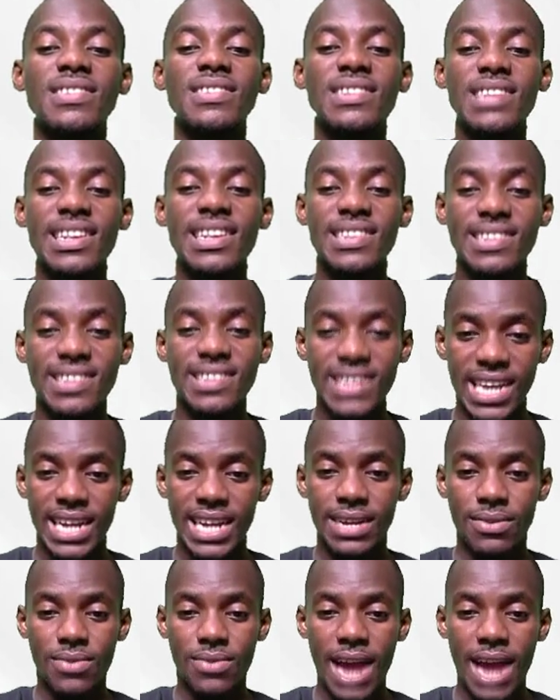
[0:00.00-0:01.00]

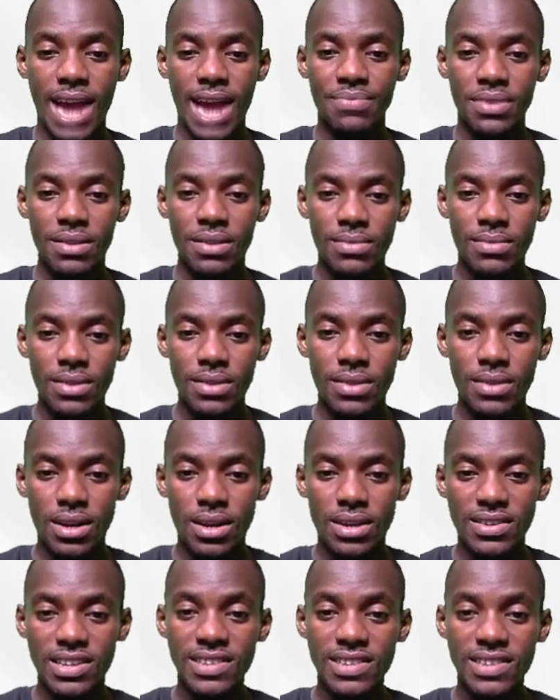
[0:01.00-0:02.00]
16, right?
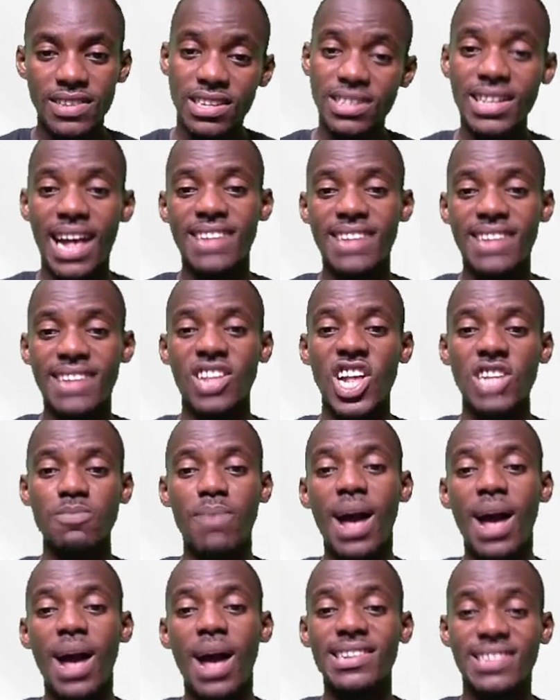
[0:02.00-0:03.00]
16 times 10 to the
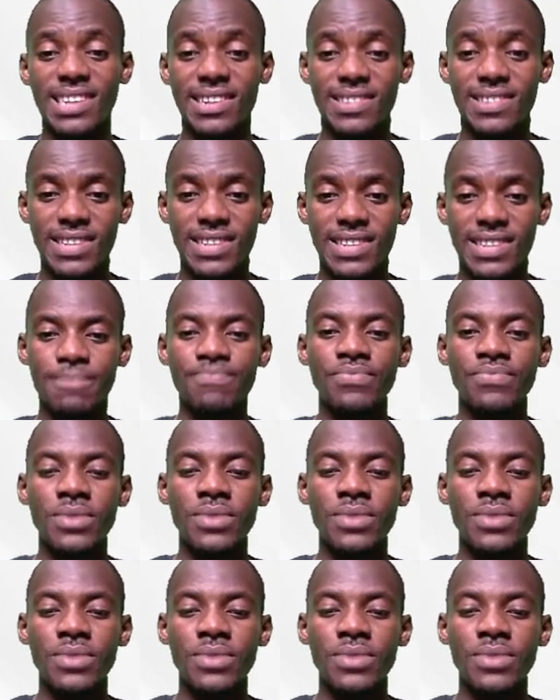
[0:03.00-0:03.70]
power 16.